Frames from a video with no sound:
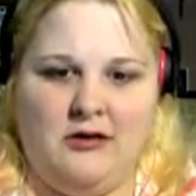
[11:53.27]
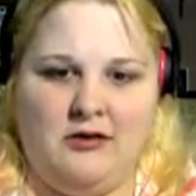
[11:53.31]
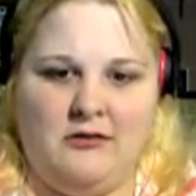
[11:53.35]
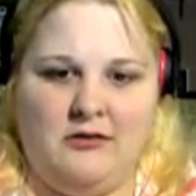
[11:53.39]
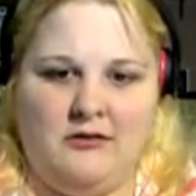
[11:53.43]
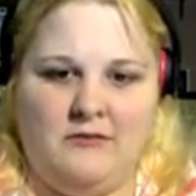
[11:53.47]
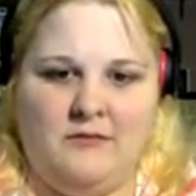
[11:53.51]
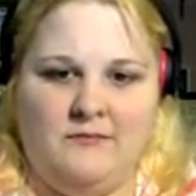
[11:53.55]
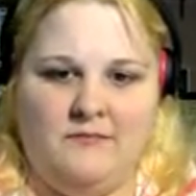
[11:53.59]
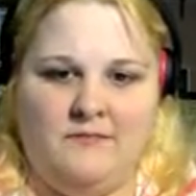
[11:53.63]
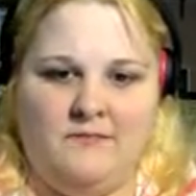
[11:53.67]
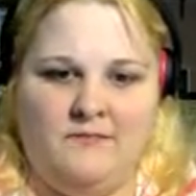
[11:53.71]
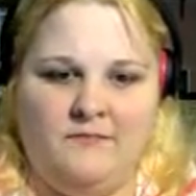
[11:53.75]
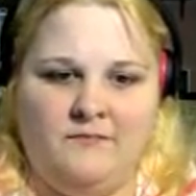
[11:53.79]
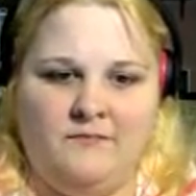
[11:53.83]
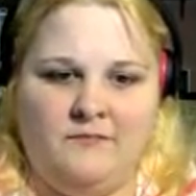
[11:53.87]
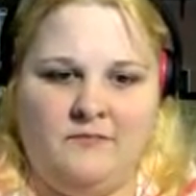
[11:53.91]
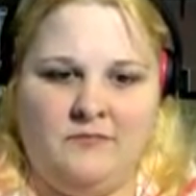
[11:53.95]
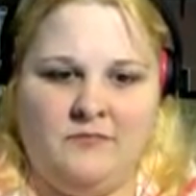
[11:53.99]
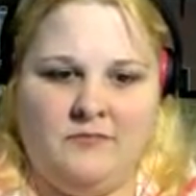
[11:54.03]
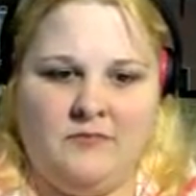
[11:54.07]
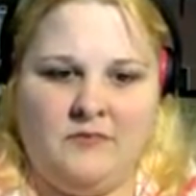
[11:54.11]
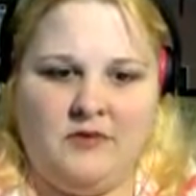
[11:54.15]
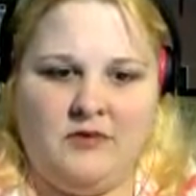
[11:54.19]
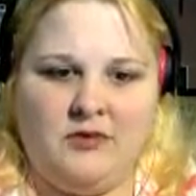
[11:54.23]

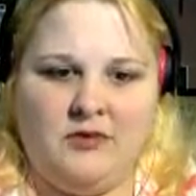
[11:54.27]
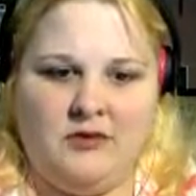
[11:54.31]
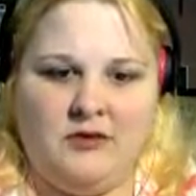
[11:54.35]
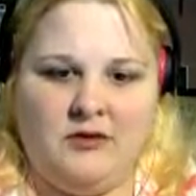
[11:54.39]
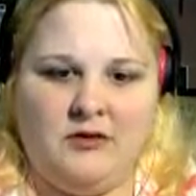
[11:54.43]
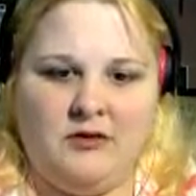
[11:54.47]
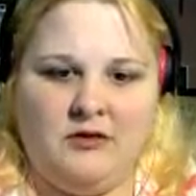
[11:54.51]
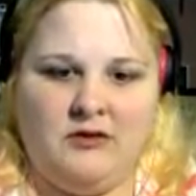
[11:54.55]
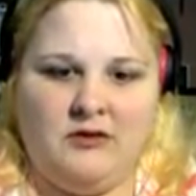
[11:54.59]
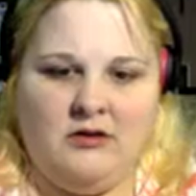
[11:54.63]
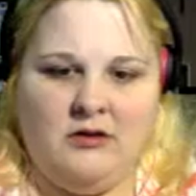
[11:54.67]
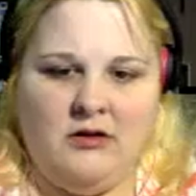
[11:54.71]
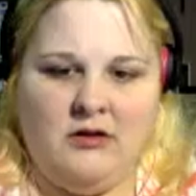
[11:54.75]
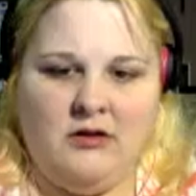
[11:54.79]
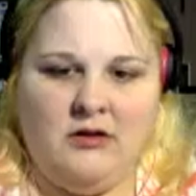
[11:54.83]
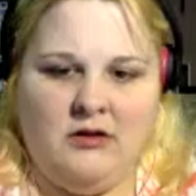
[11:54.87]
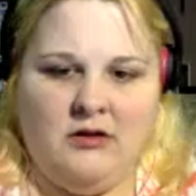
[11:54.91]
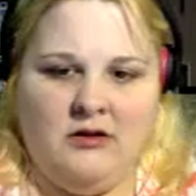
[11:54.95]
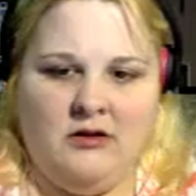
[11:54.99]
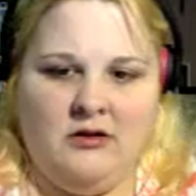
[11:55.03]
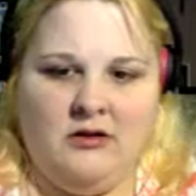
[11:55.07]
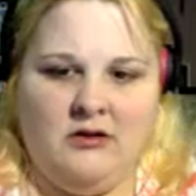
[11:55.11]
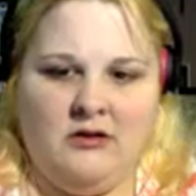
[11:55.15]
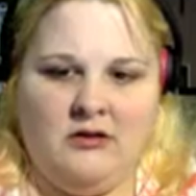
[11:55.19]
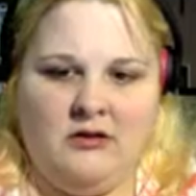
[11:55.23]

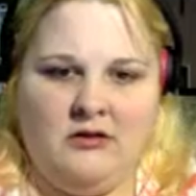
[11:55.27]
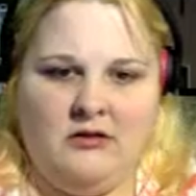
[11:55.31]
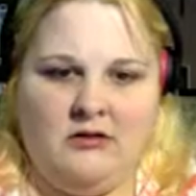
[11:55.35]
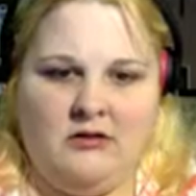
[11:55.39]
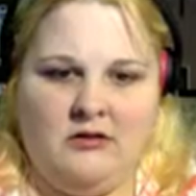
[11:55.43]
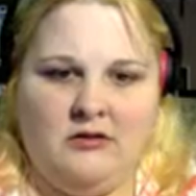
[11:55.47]
No one is speaking in this clip.